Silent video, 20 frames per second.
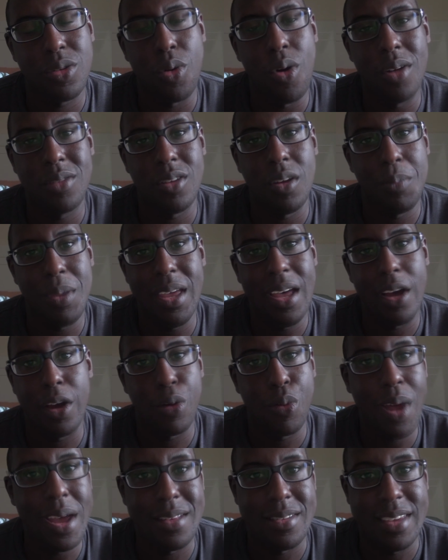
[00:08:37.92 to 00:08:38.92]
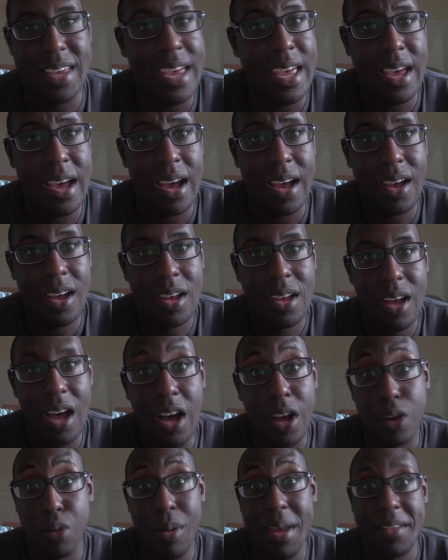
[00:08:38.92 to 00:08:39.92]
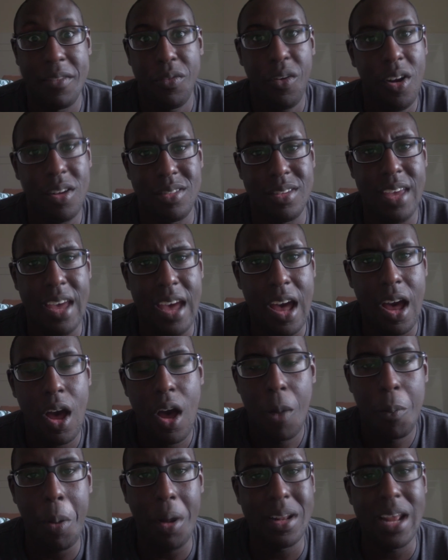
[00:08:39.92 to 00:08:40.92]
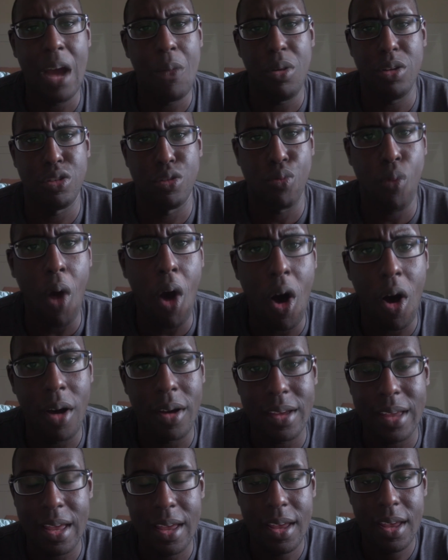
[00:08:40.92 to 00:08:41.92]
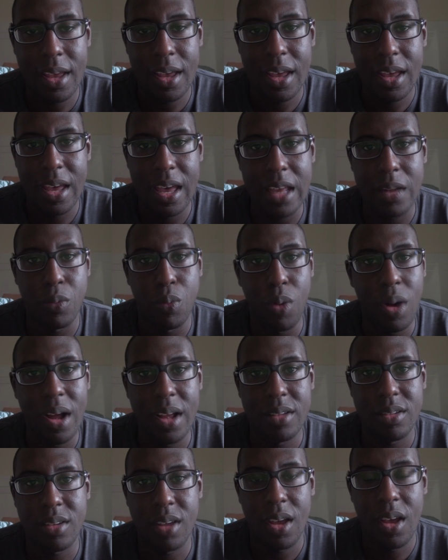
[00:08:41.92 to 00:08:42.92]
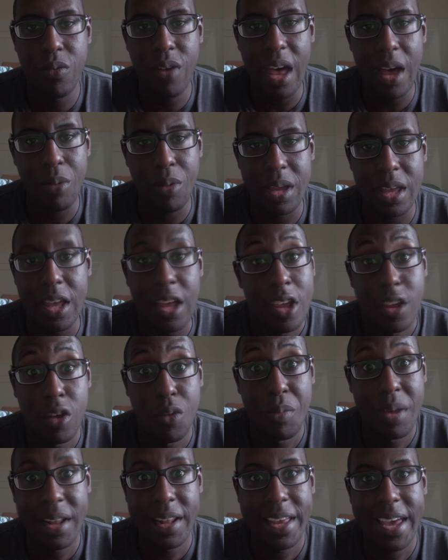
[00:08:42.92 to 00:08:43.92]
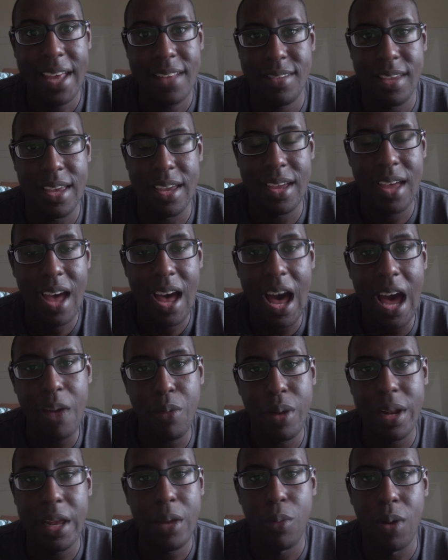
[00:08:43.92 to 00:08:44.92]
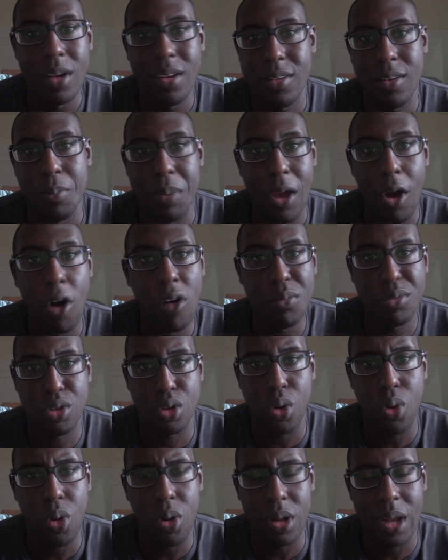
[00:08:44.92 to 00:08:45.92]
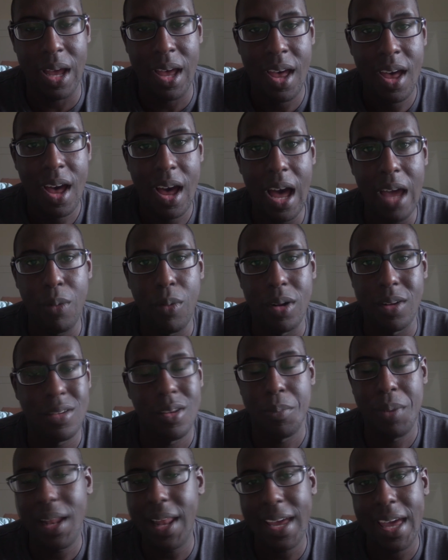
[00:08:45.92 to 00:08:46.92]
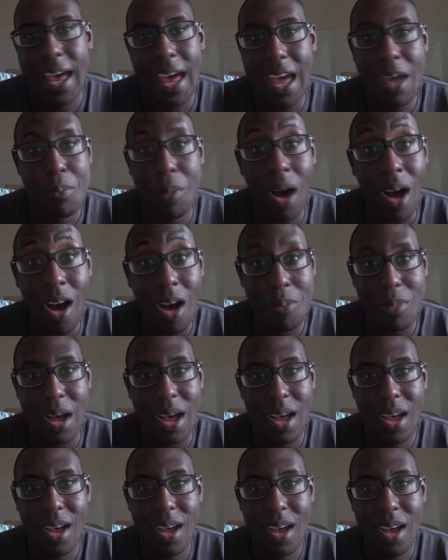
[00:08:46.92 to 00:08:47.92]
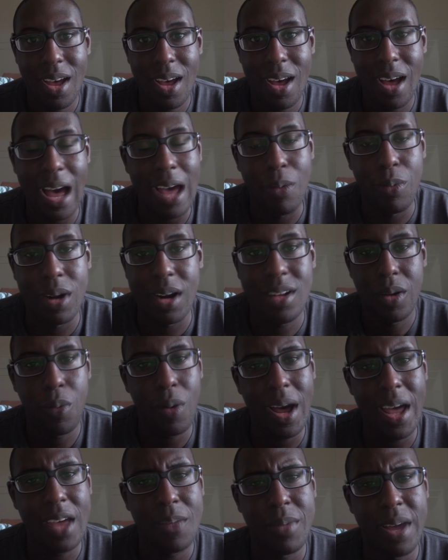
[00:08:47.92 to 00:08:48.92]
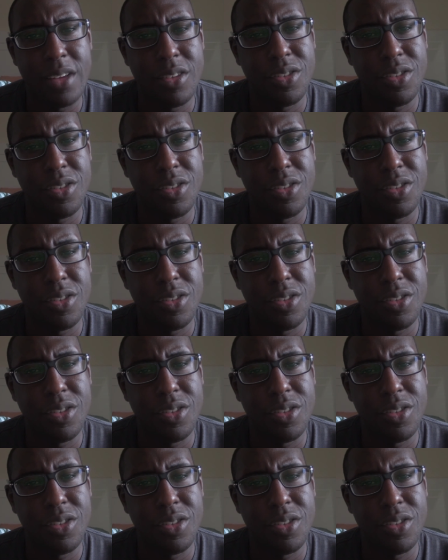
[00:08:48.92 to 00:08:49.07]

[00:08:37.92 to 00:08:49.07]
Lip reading: going to be a great year, a great first year, but I was wrong. It was very humiliating. I really wanted to be homeschooled. I wanted to be like, hey mom. I wanted, why am I